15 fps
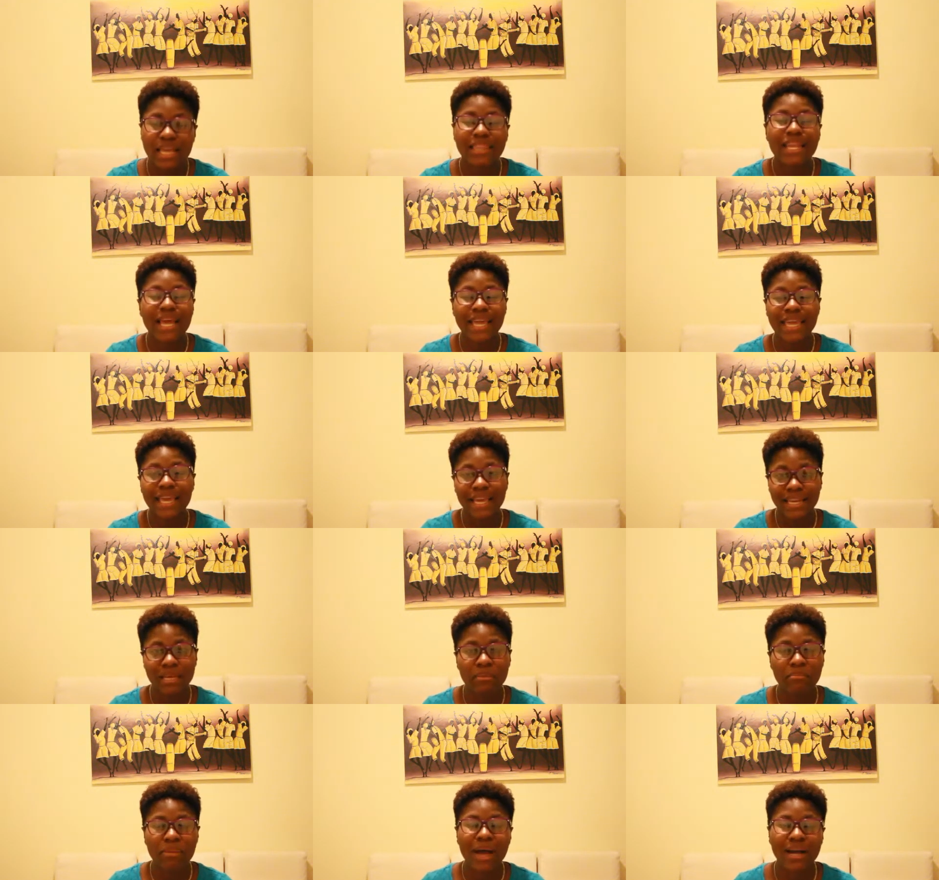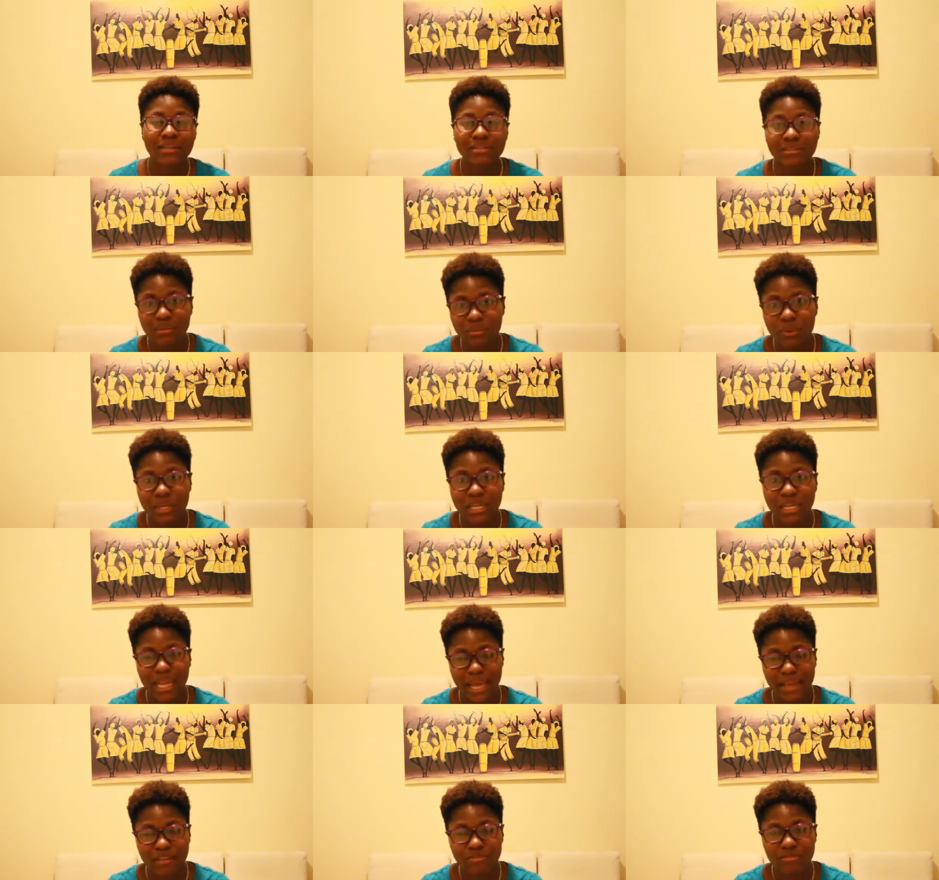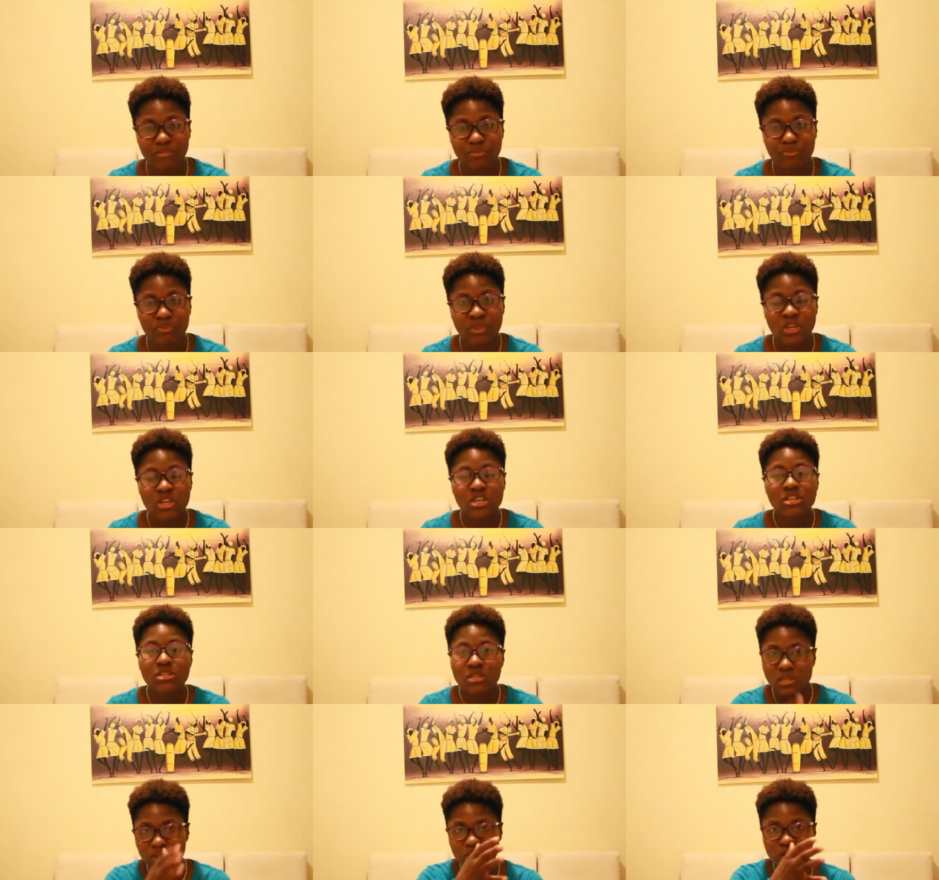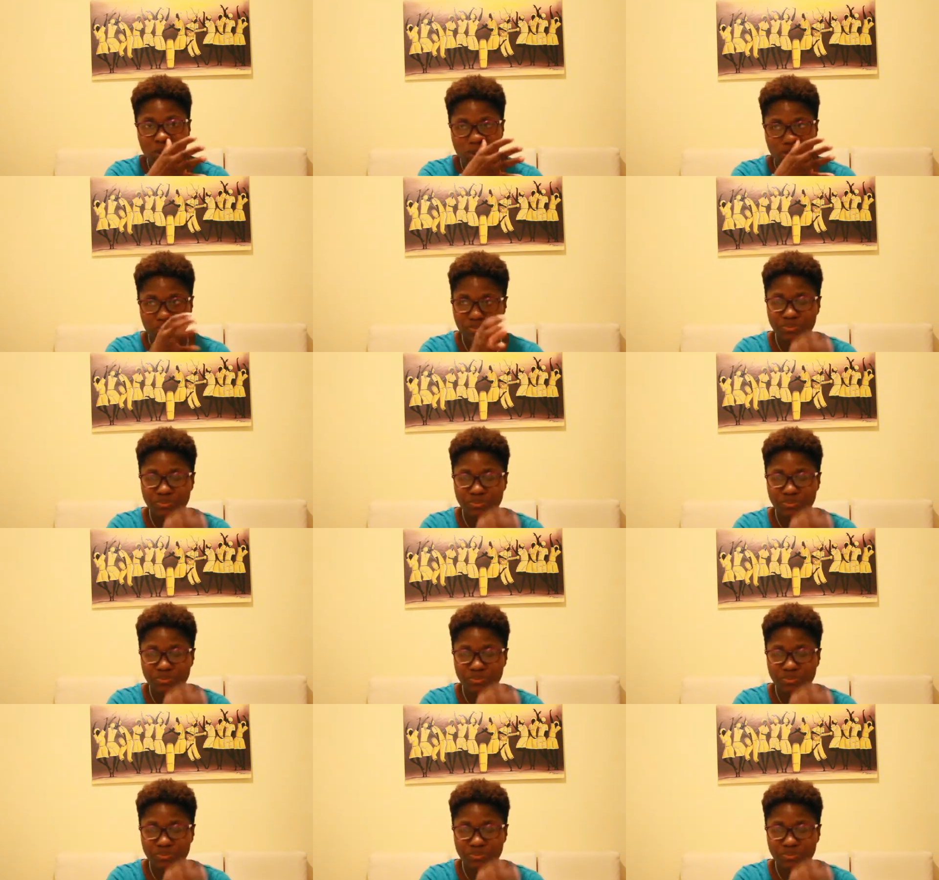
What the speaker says: that I can impact someone's life. So,